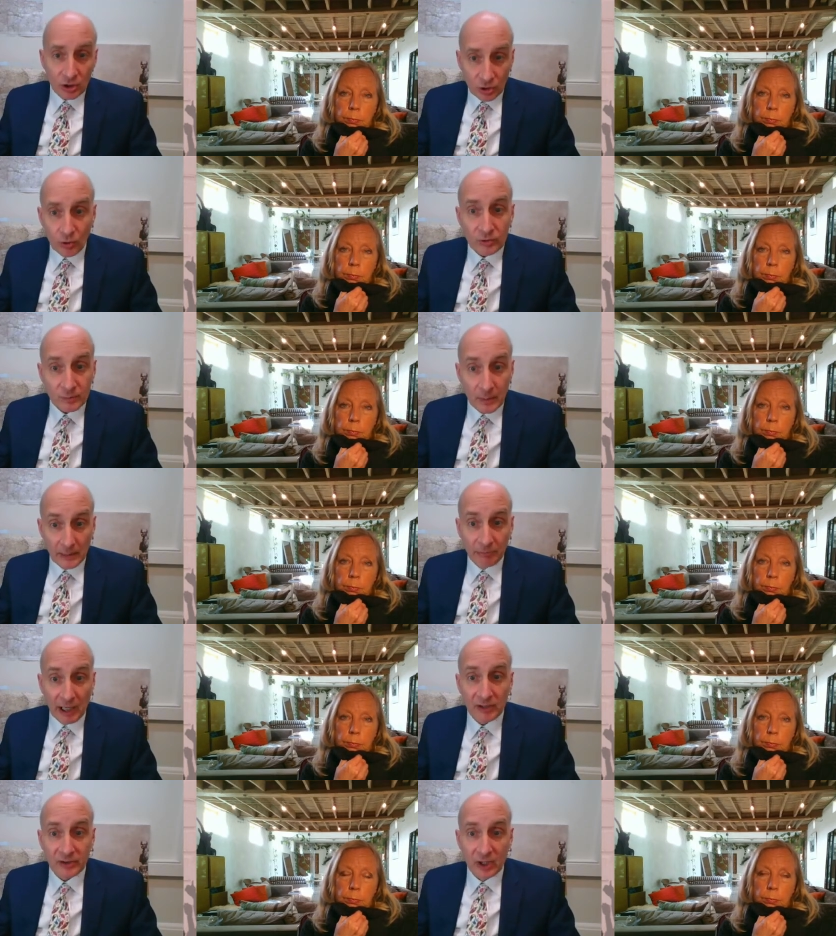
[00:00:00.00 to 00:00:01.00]
Speaker 1: caused by
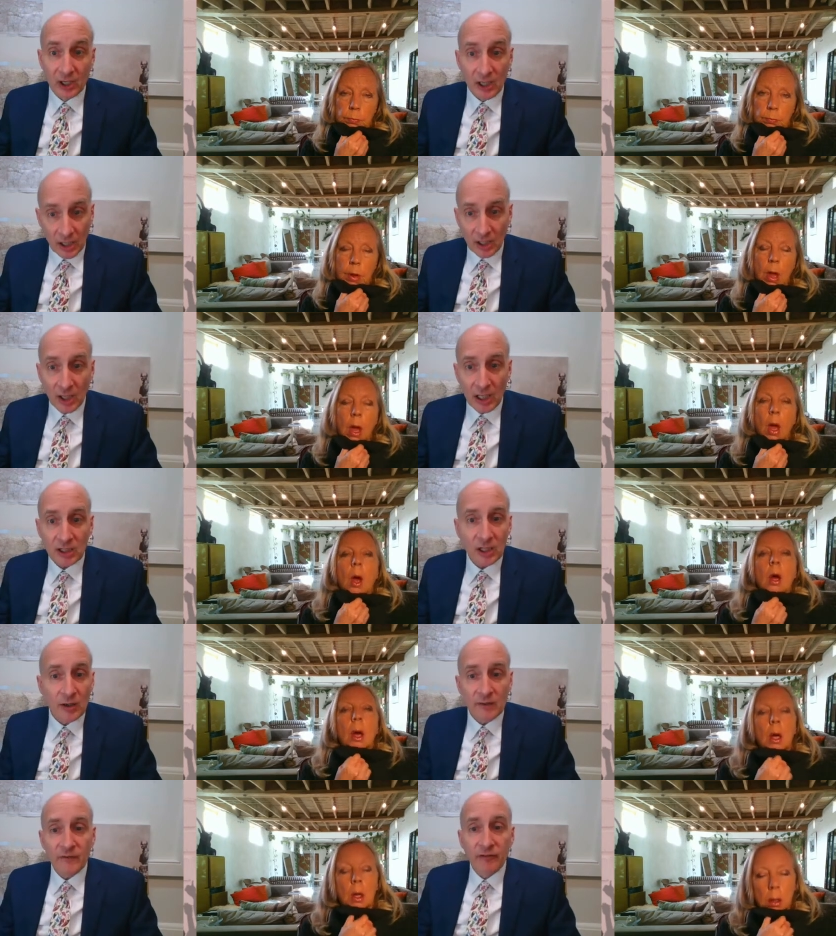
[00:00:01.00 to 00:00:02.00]
Brexit and
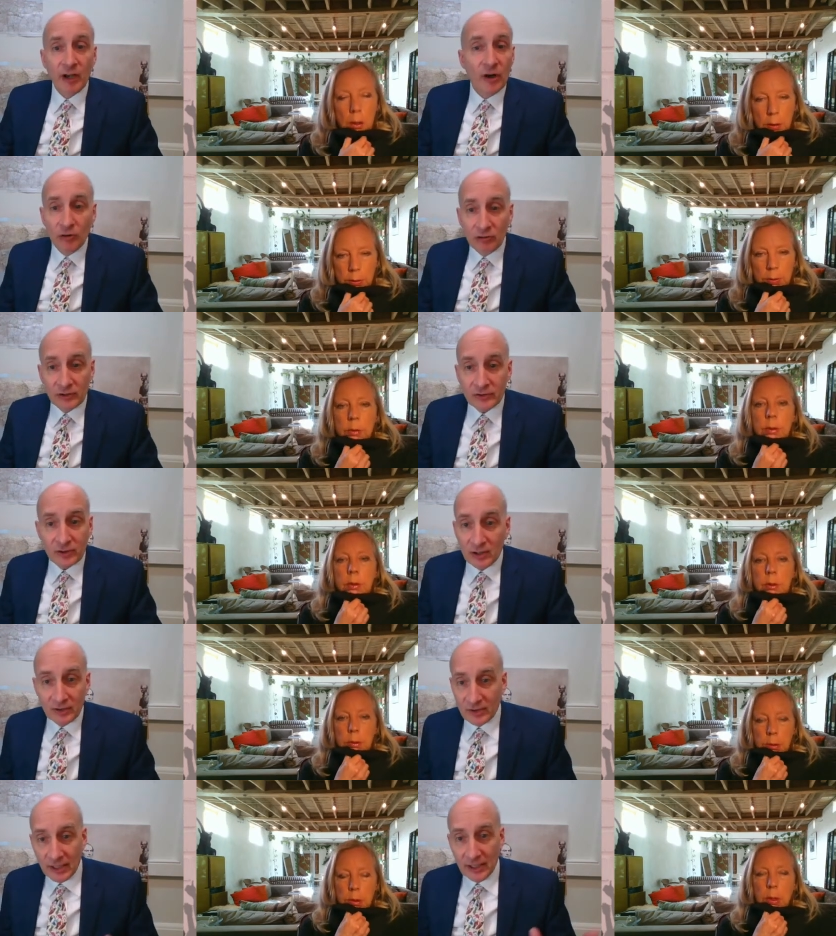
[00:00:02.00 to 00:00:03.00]
going for it, or is
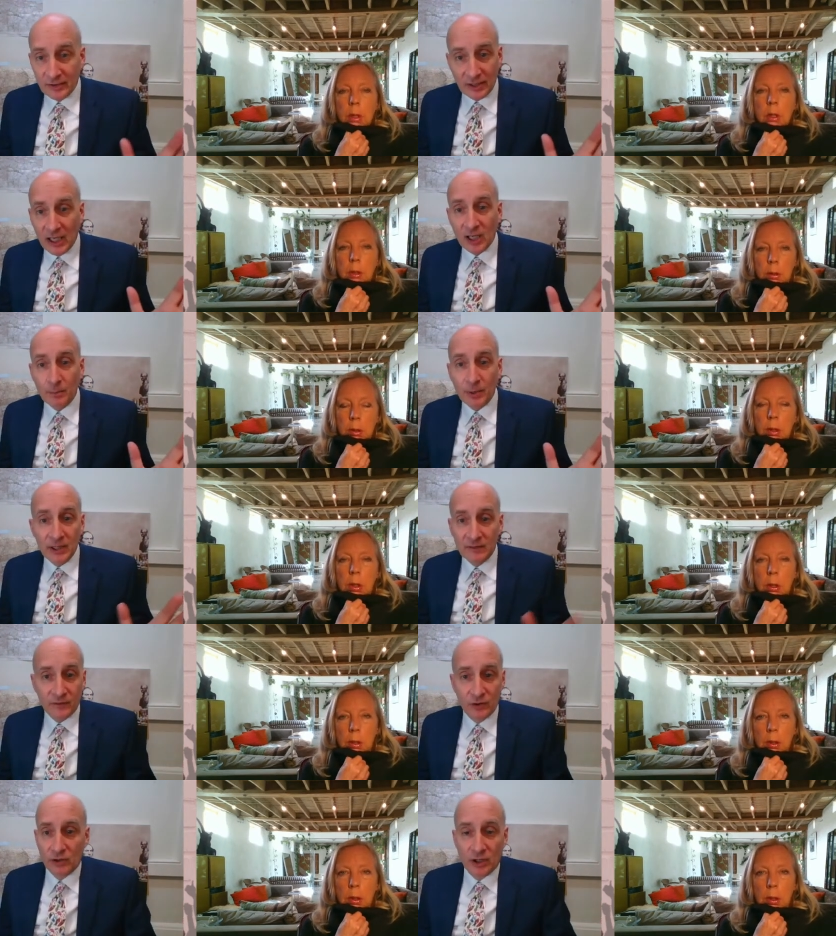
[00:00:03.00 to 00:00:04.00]
is it is it a
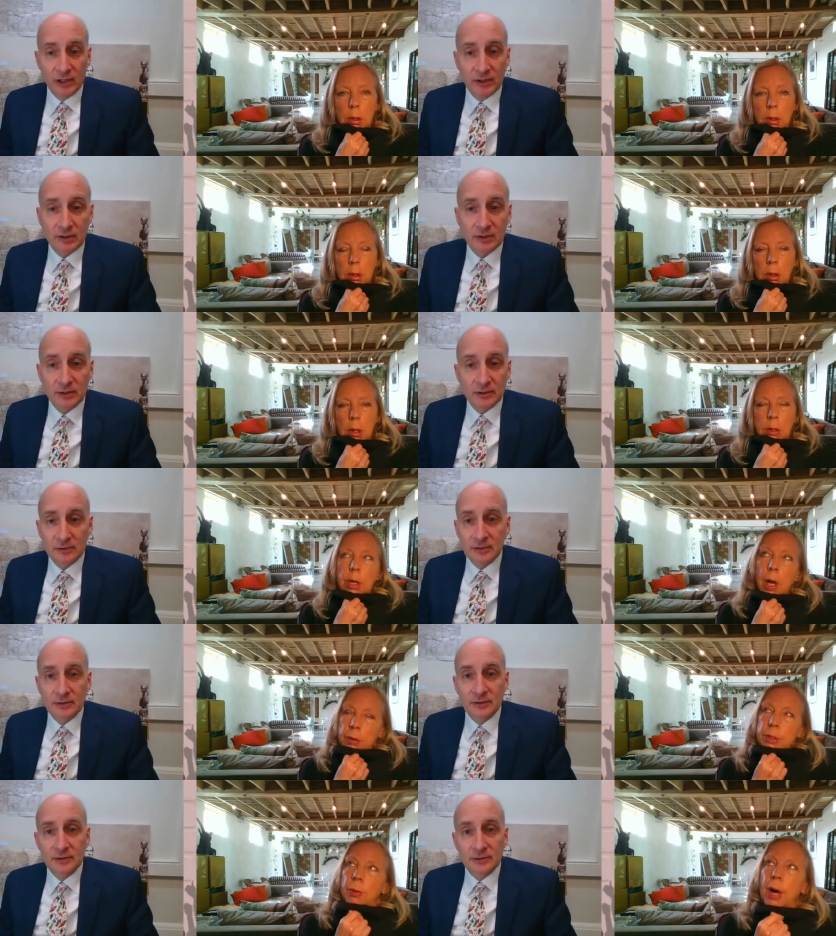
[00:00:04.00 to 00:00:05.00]
complete void?
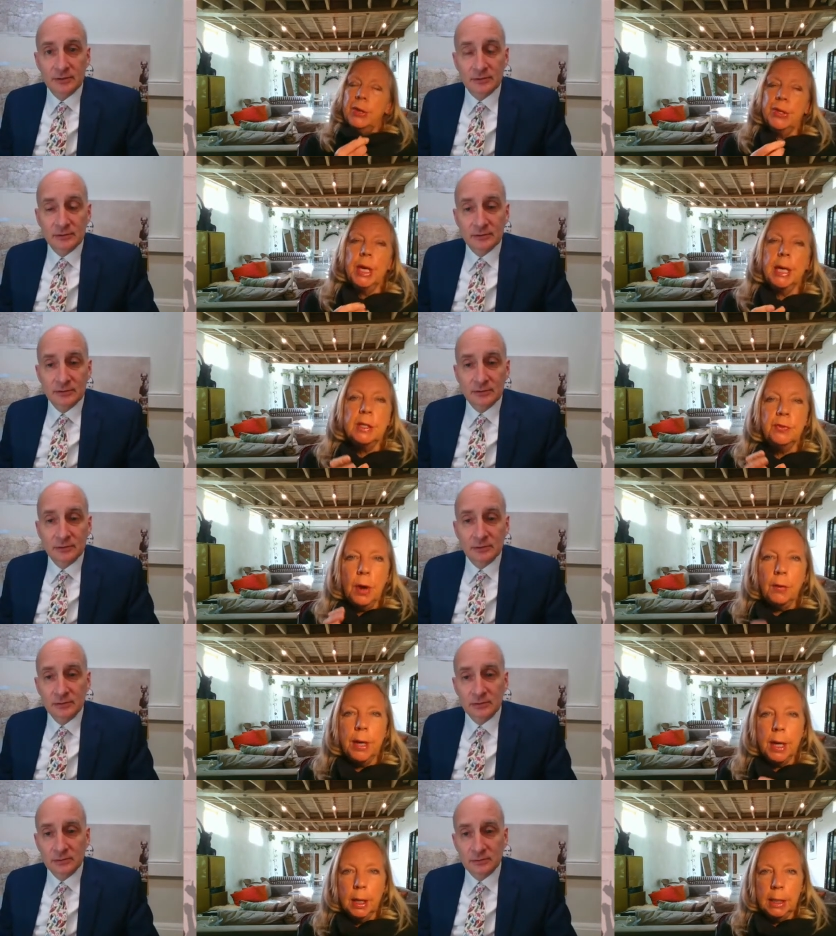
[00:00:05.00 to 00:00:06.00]
Speaker 2: No, so I think it's
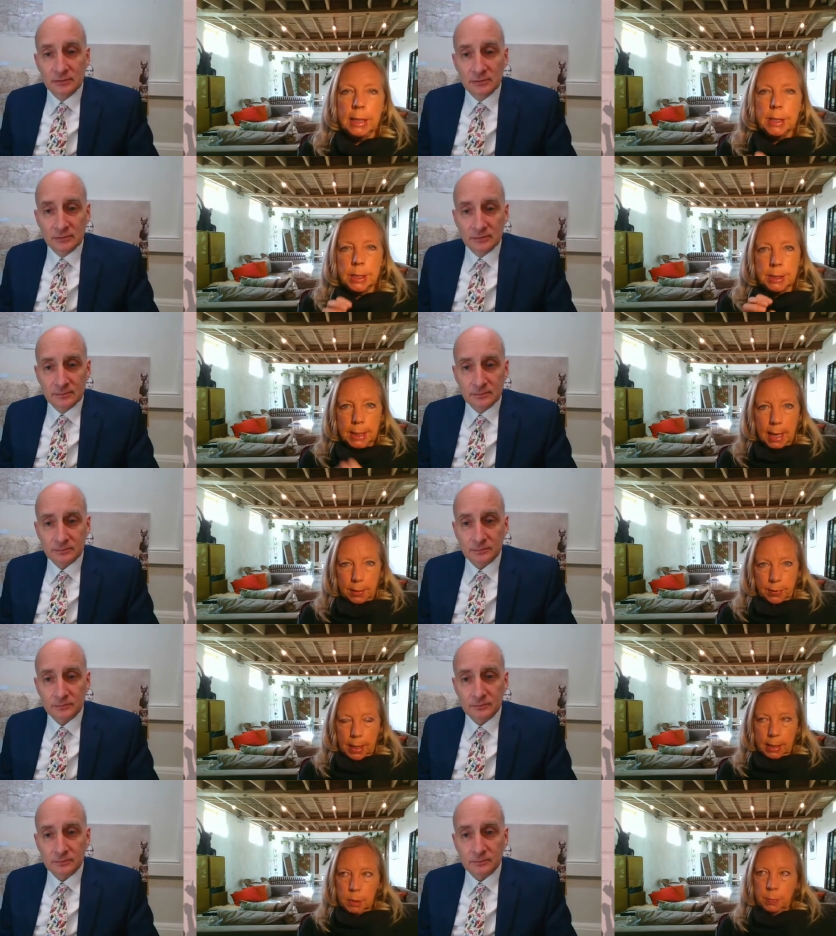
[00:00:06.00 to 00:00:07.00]
very early to
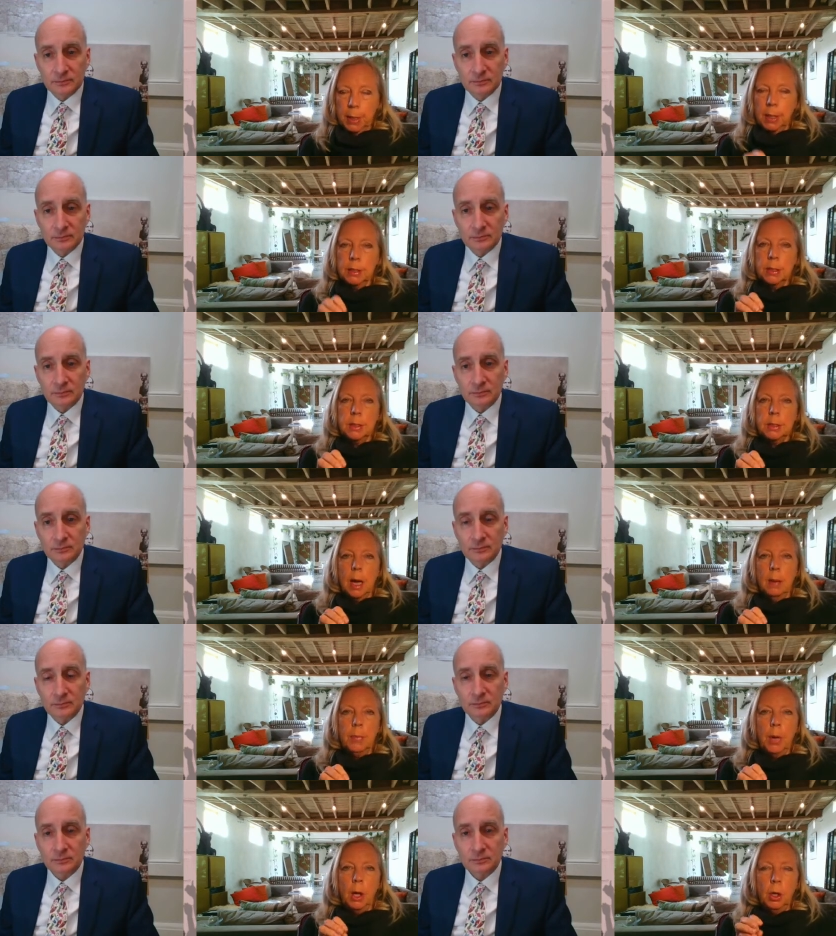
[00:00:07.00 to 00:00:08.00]
say that because
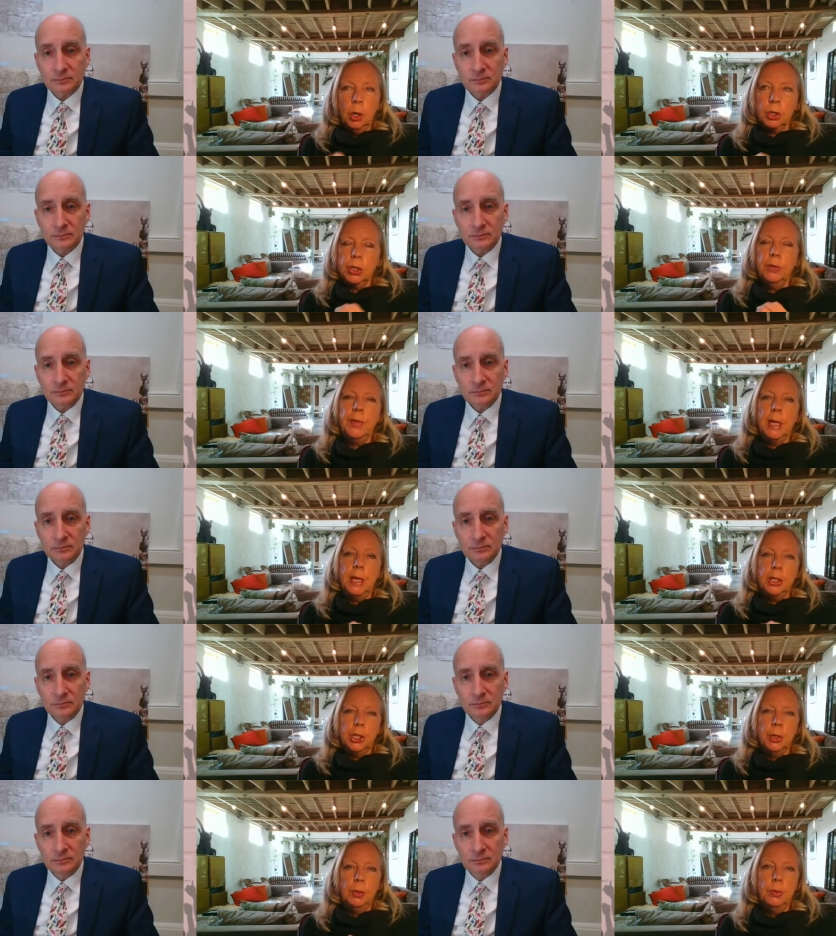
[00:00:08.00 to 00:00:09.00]
um, a lot of
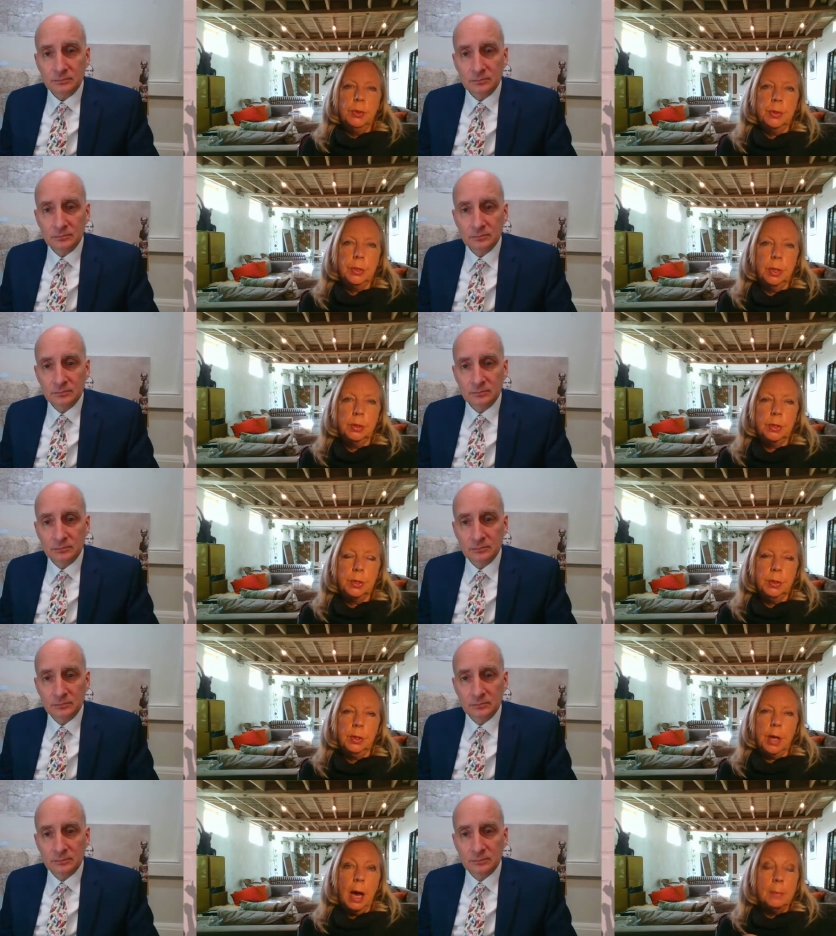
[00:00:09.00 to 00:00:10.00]
the issues that
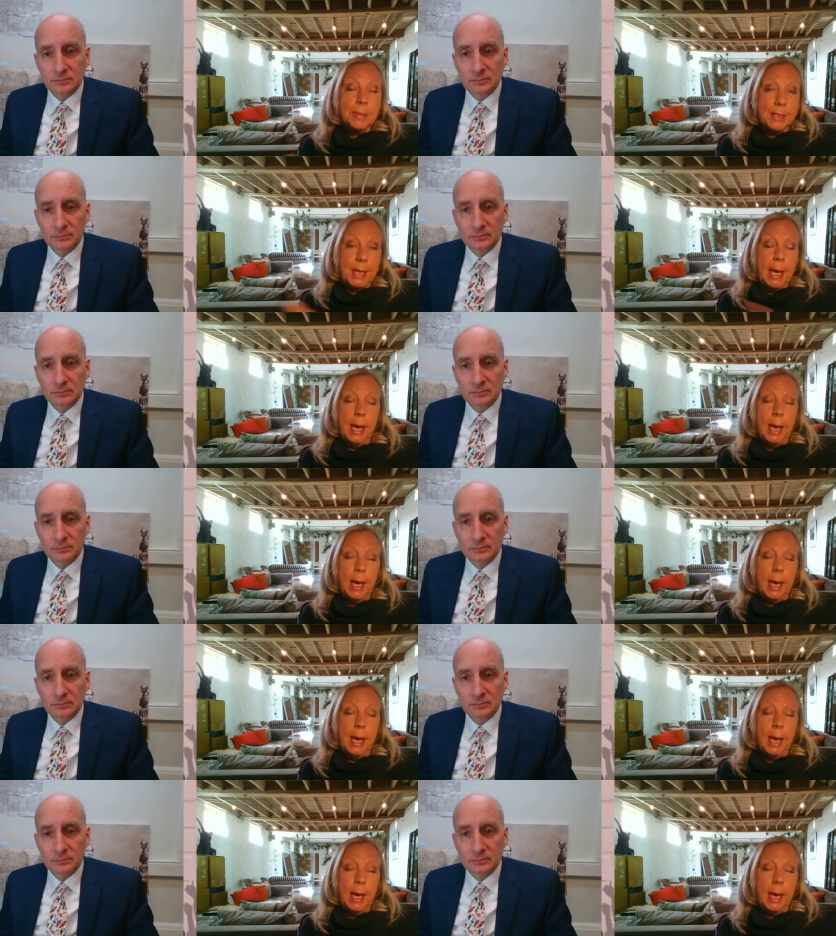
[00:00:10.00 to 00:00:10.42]
that I'm